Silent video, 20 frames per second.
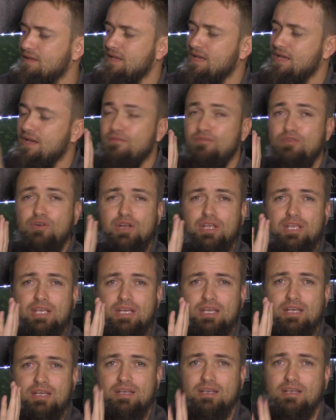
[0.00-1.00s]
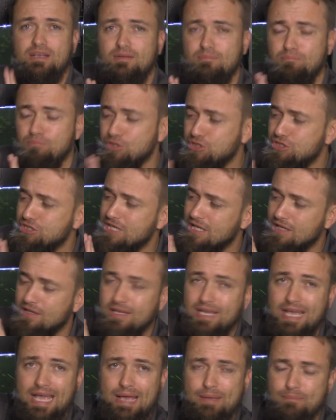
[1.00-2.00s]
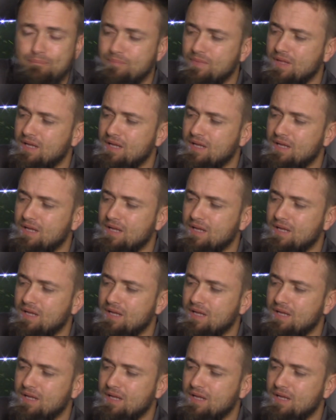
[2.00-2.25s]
every Bushnell cam